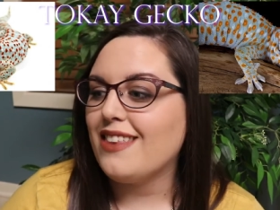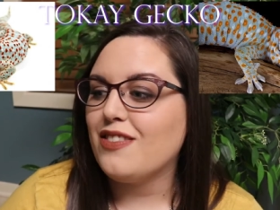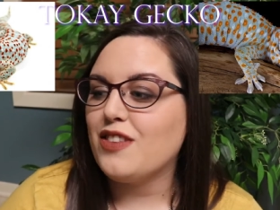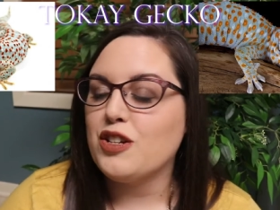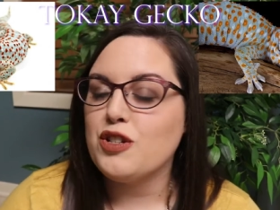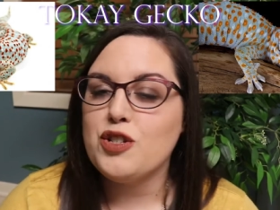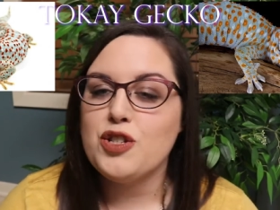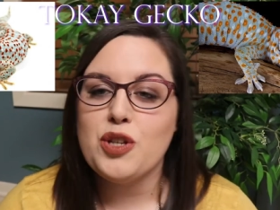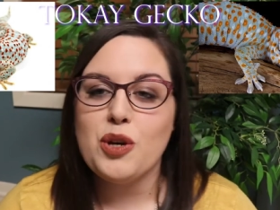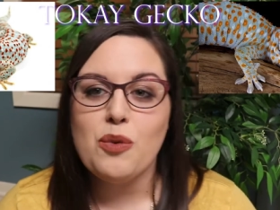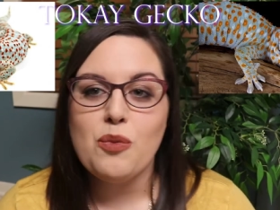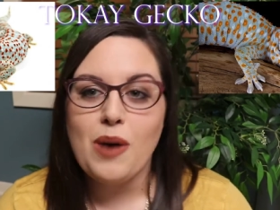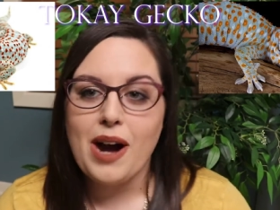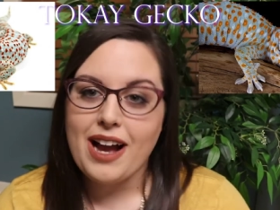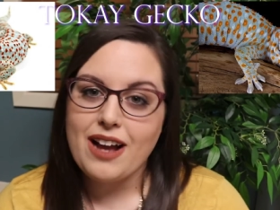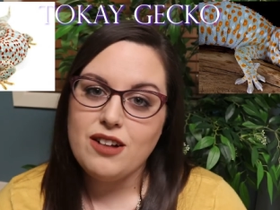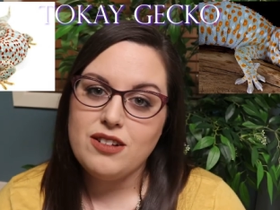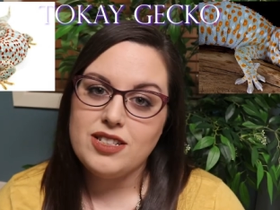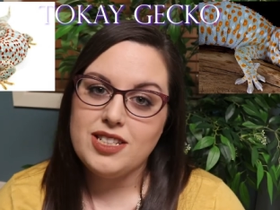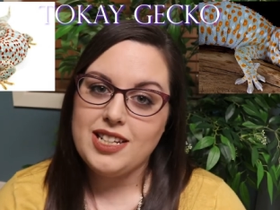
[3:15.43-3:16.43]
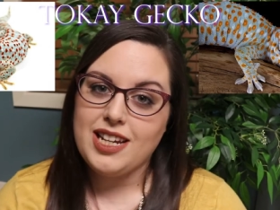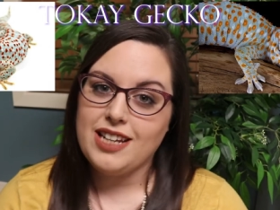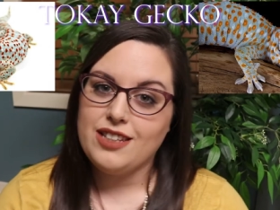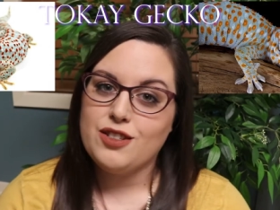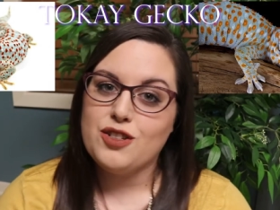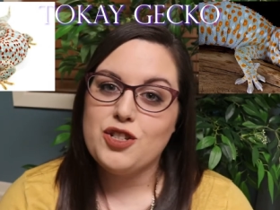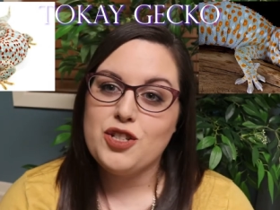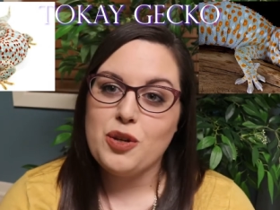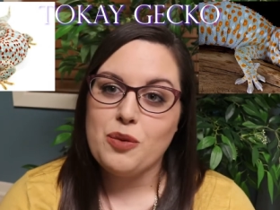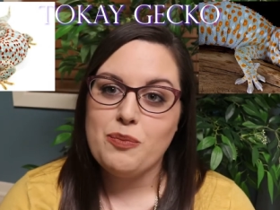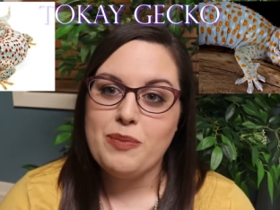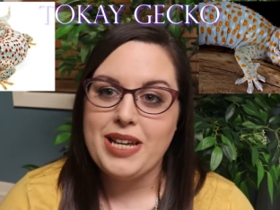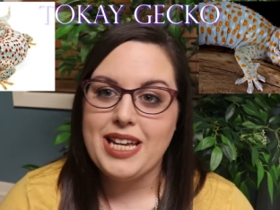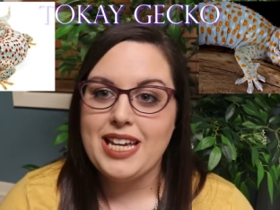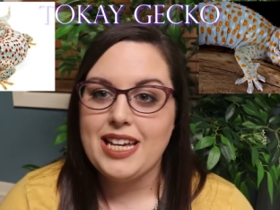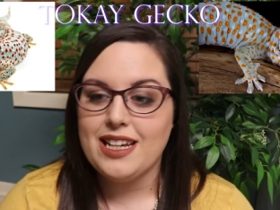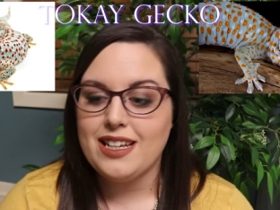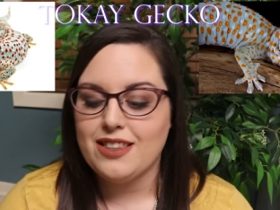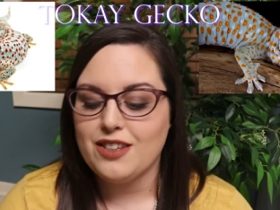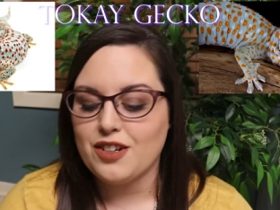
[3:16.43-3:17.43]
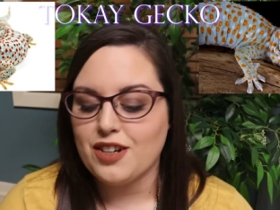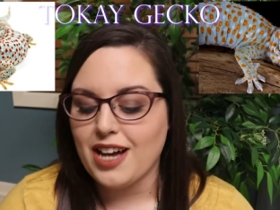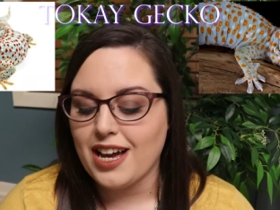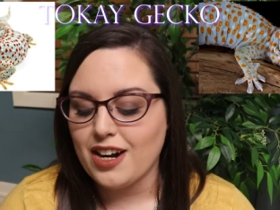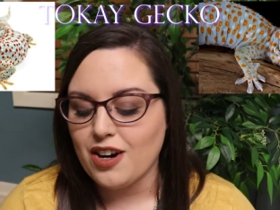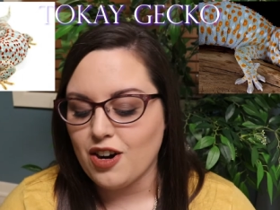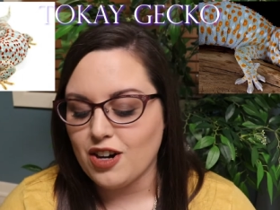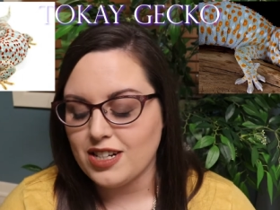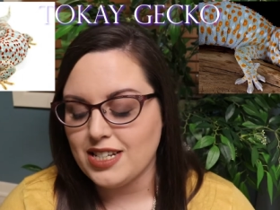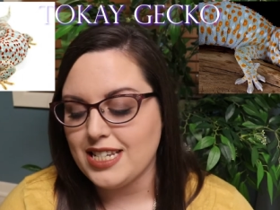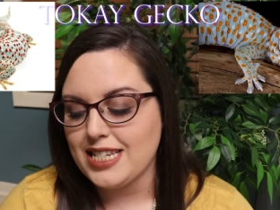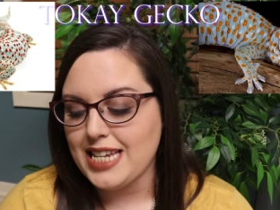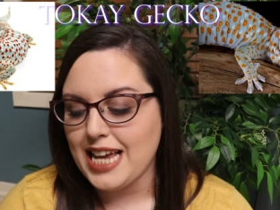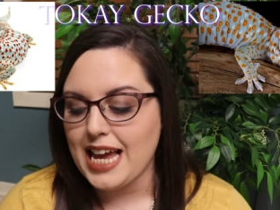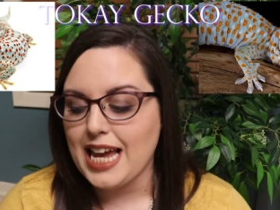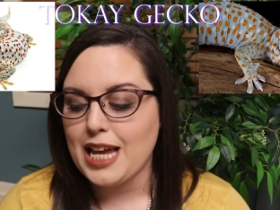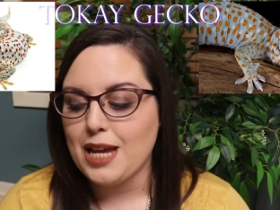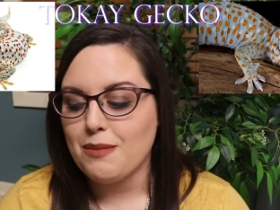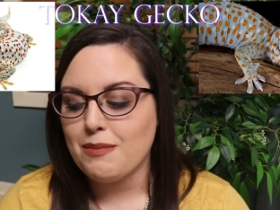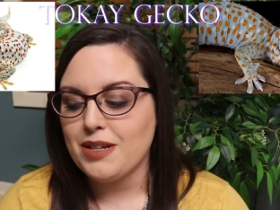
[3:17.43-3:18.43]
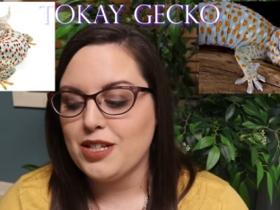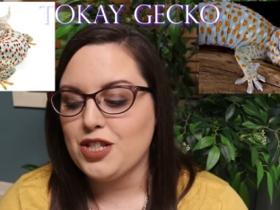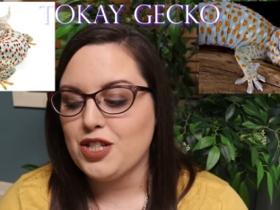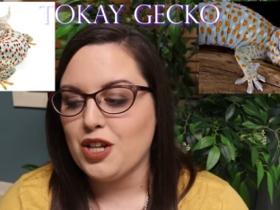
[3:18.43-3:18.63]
they're so wild and they're so big, they're kind of hard to tame.